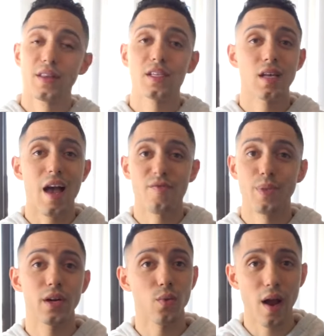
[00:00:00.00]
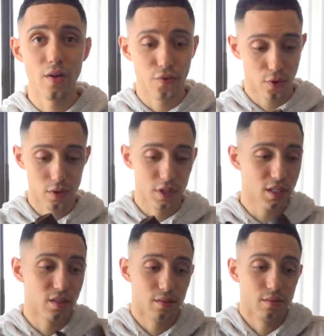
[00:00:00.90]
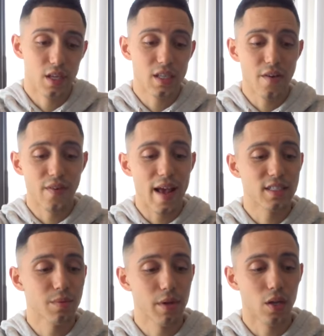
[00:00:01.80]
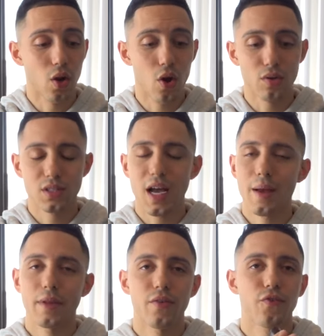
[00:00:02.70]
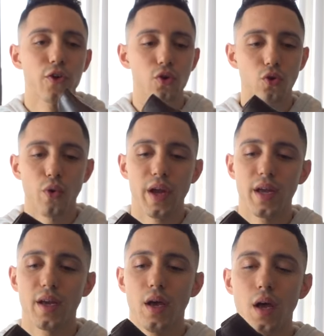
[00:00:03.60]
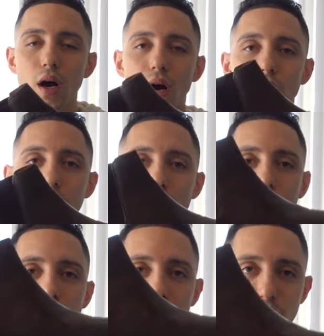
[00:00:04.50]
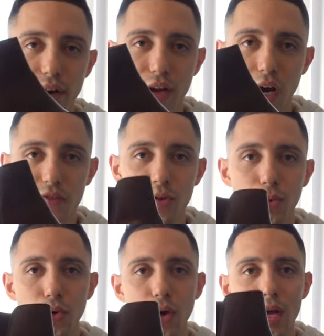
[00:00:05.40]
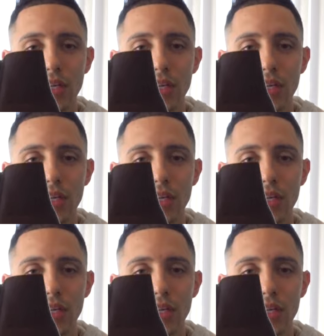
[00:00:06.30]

These have been around for, these, these have lasted me a long time. They feel great uh, very comfortable.